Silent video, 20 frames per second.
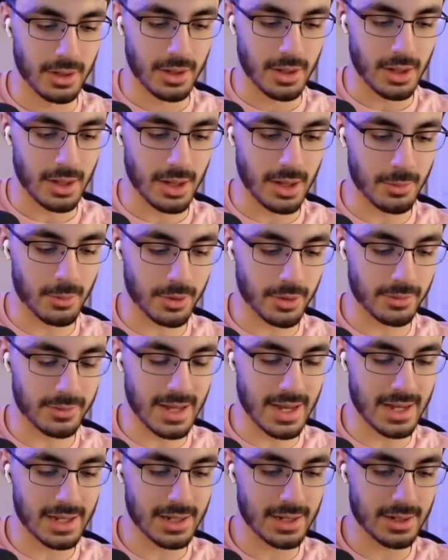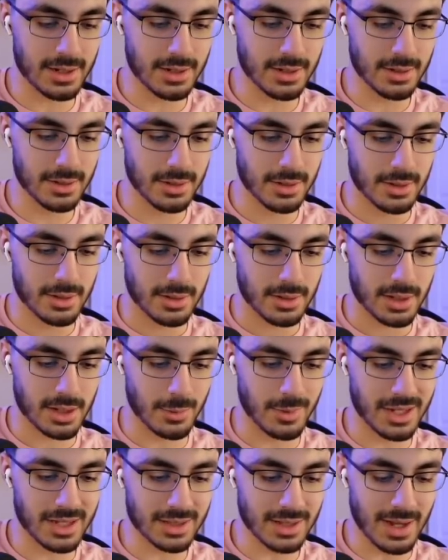We'll go knight here.
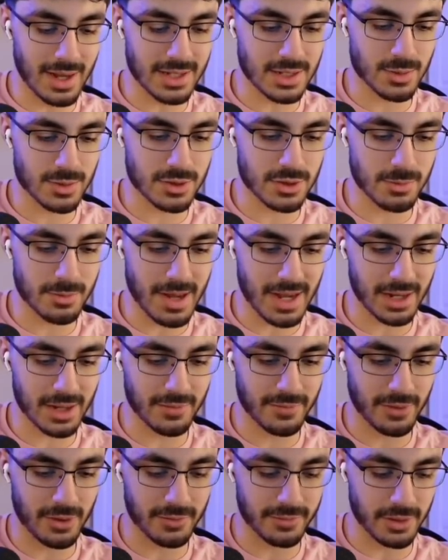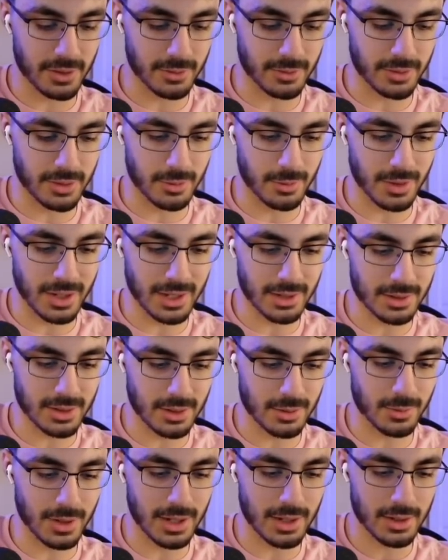Can we get the ice wizard back involved? No way.
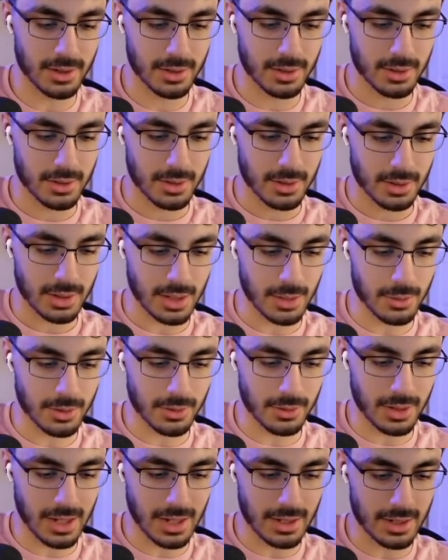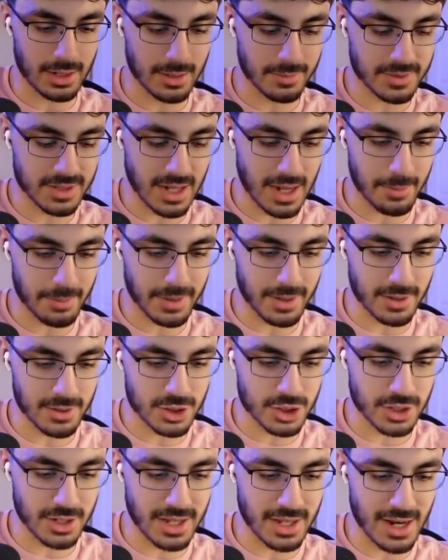Okay, we'll go cannon up top here.
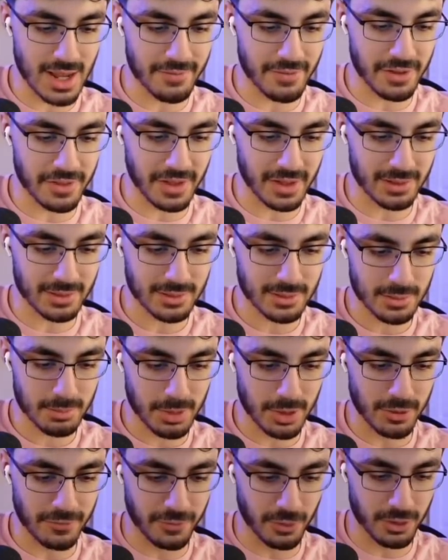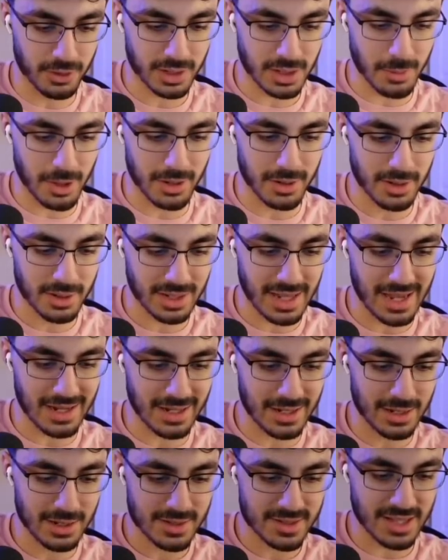Should hit everything. Beautiful. Come on,
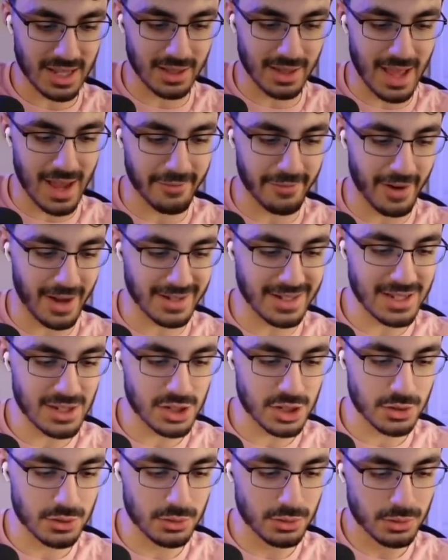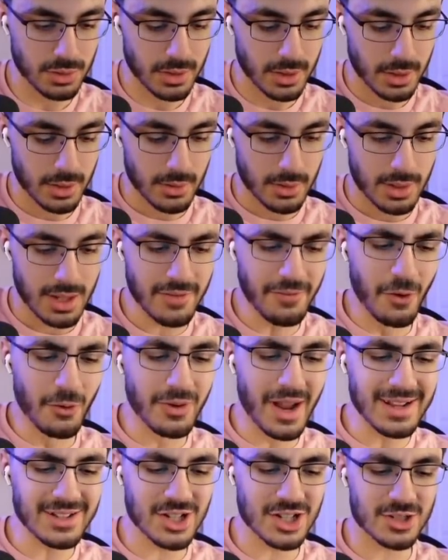cannon. Stay alive. I need you. Evo
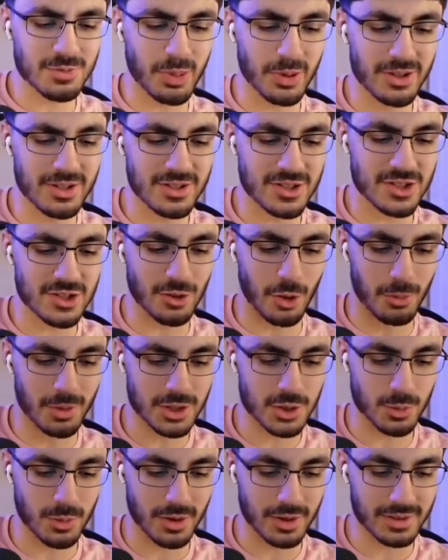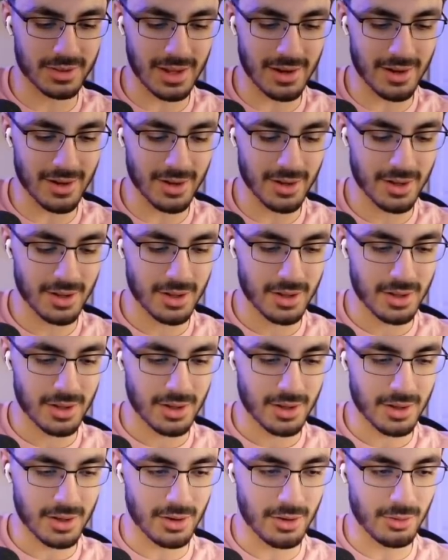Knight just put in so much work there.
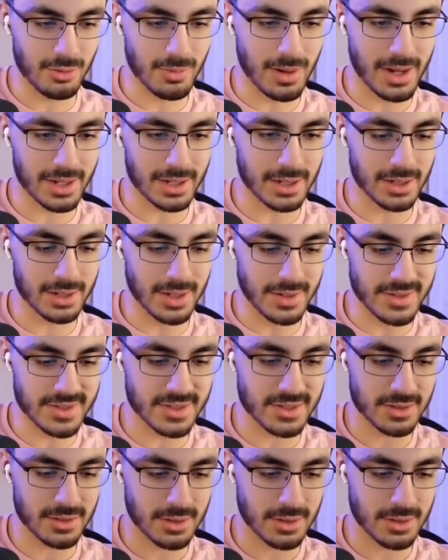Oh my goodness.